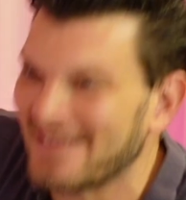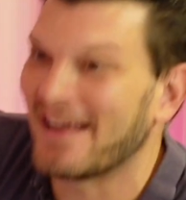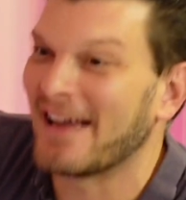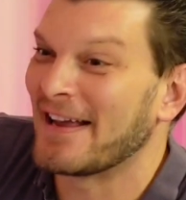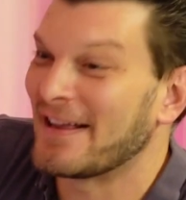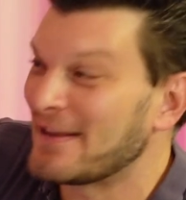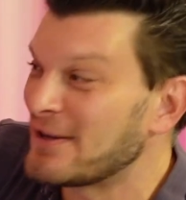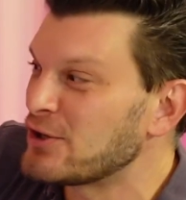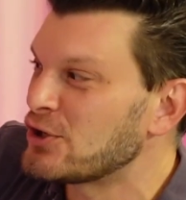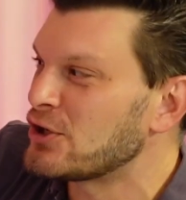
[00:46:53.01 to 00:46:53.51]

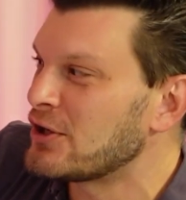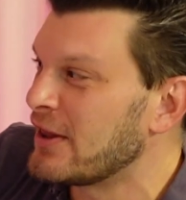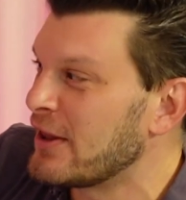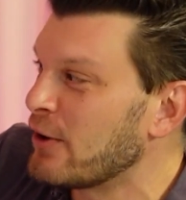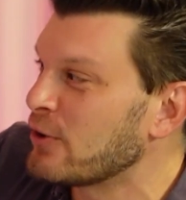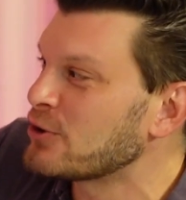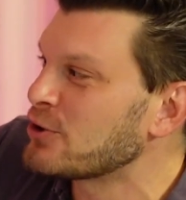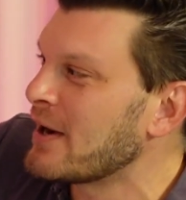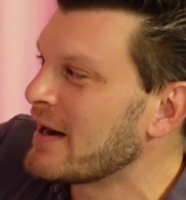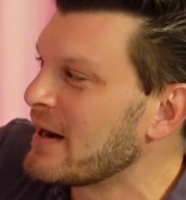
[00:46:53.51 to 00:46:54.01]
like
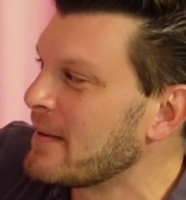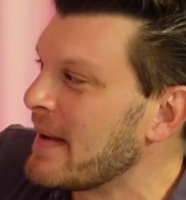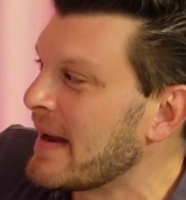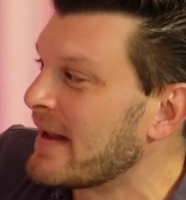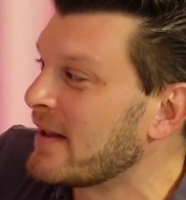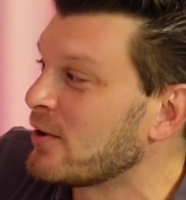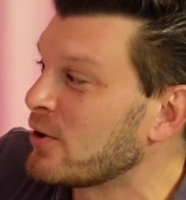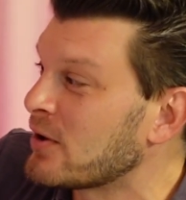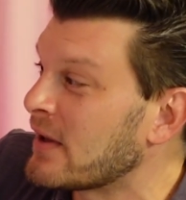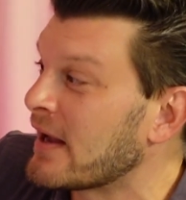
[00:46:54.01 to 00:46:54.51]
they're trying to make
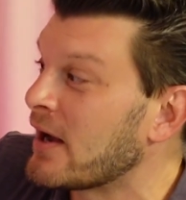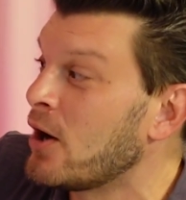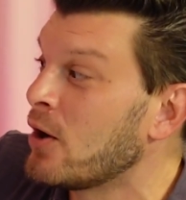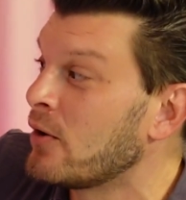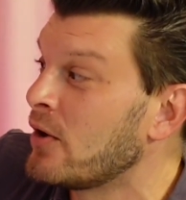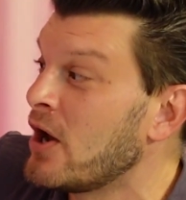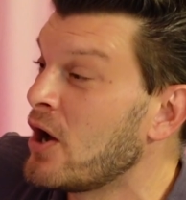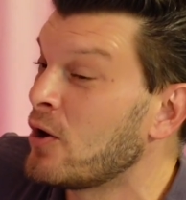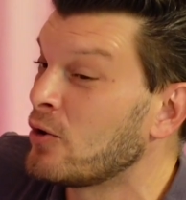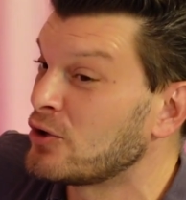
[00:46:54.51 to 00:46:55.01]
it look like, oh,
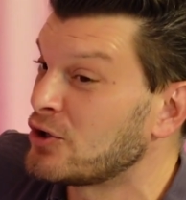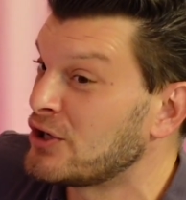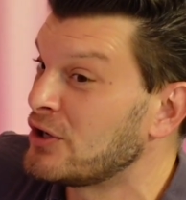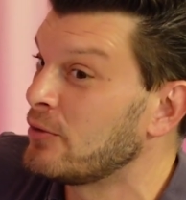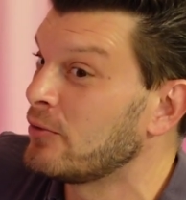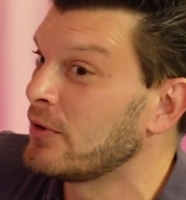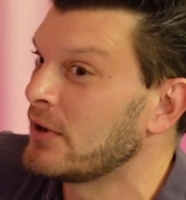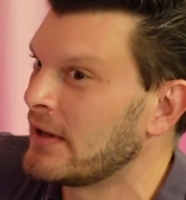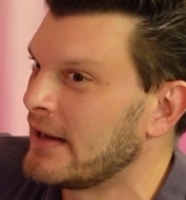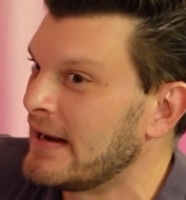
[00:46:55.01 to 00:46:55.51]
no, she
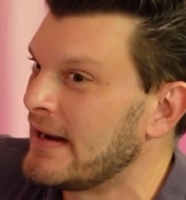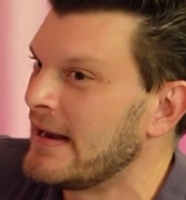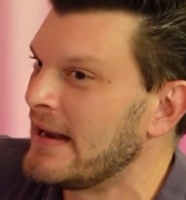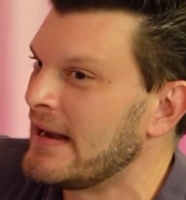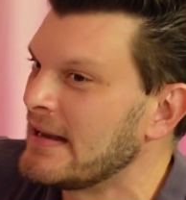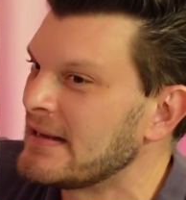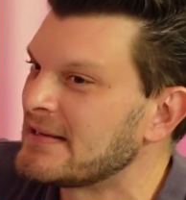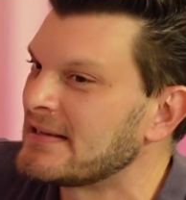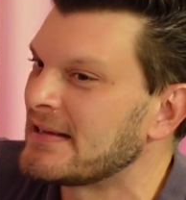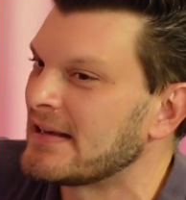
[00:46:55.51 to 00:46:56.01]
really
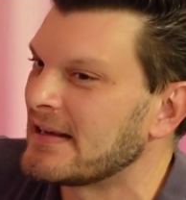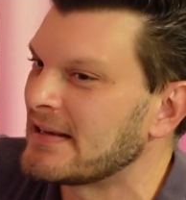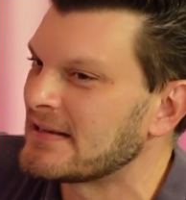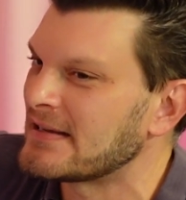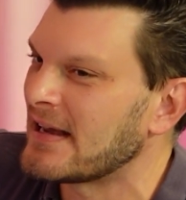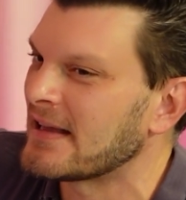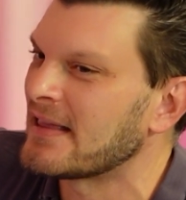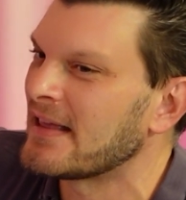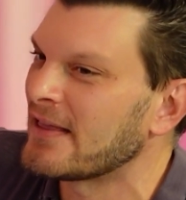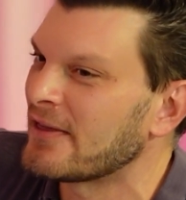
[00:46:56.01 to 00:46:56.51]
needs this.
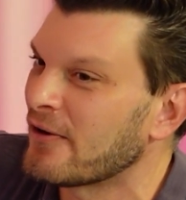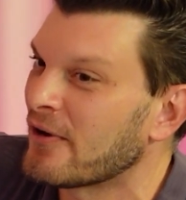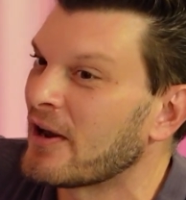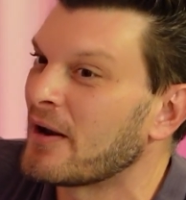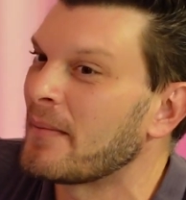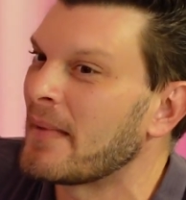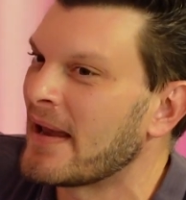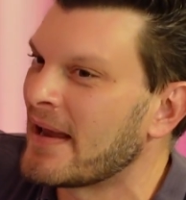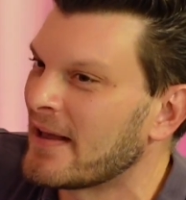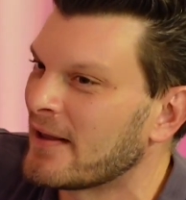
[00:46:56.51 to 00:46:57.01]
I think they're going
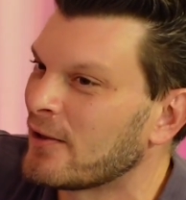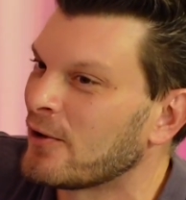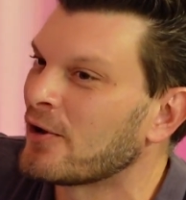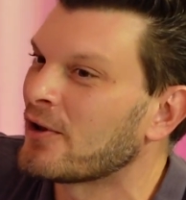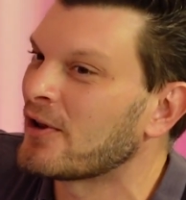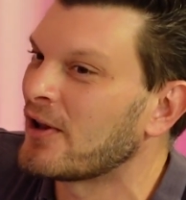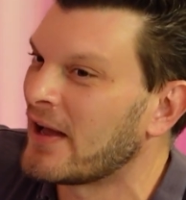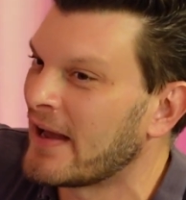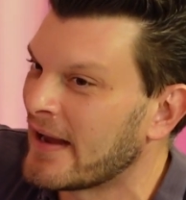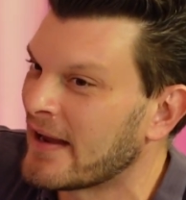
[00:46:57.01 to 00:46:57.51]
to make it
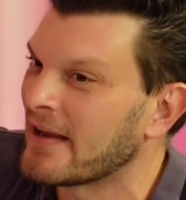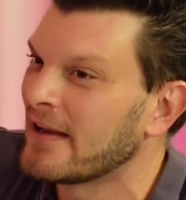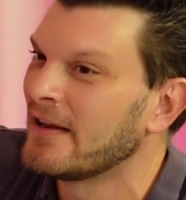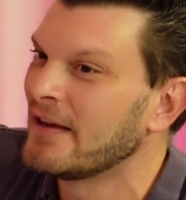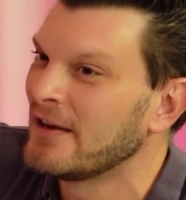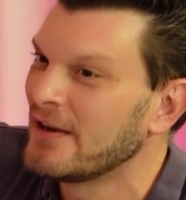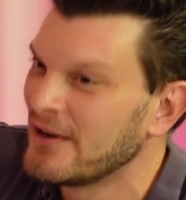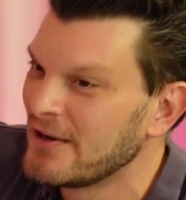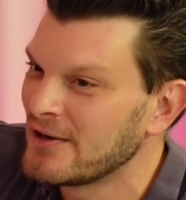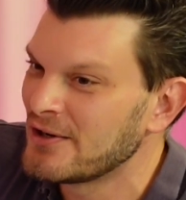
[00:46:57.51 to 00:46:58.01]
look like
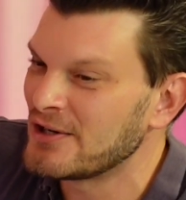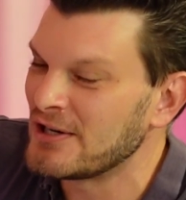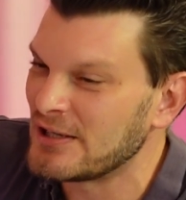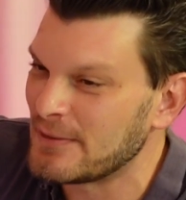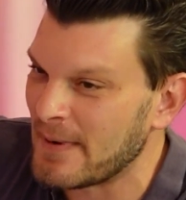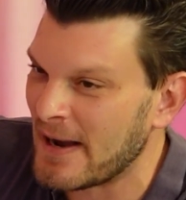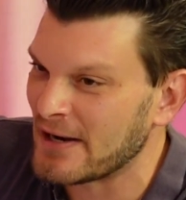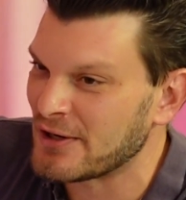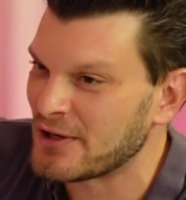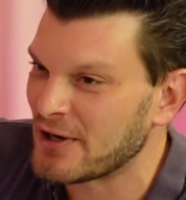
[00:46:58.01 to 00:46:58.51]
she's
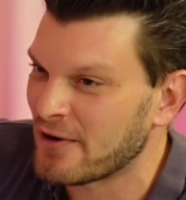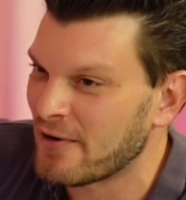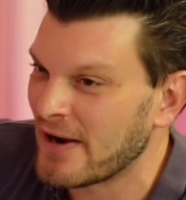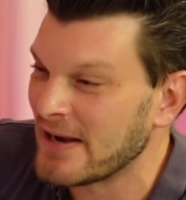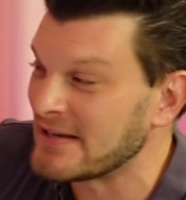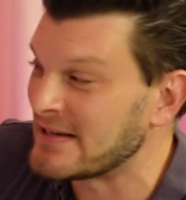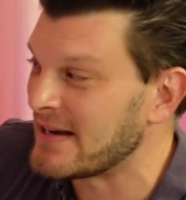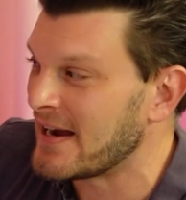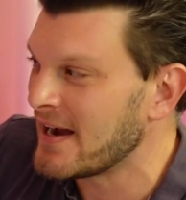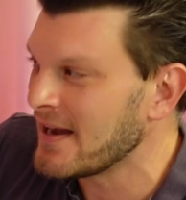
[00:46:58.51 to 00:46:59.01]
batshit
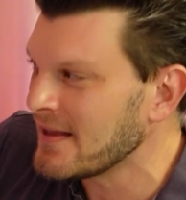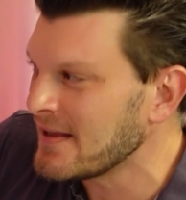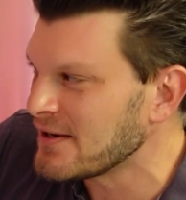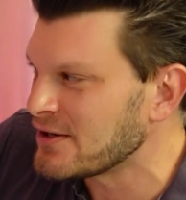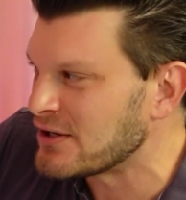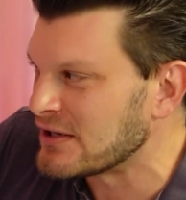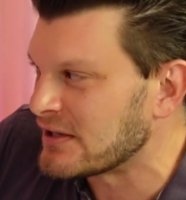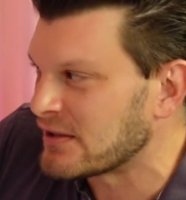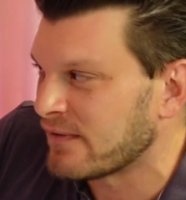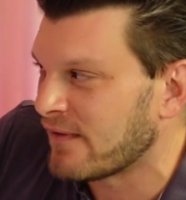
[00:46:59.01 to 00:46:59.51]
crazy. I think
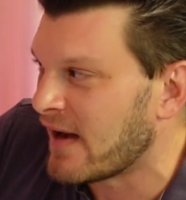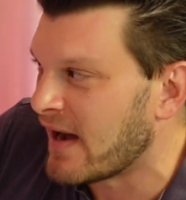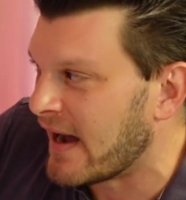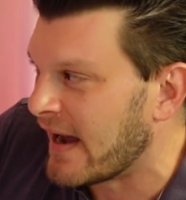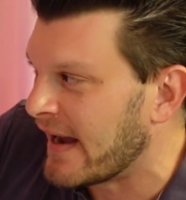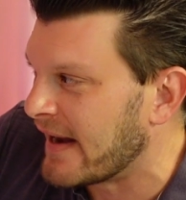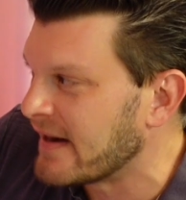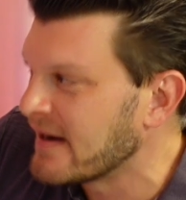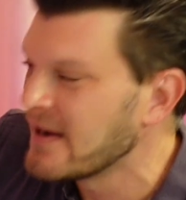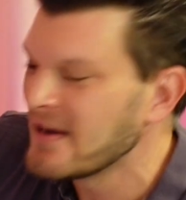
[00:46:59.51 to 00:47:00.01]
she's
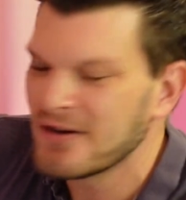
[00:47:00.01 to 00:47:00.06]
fine.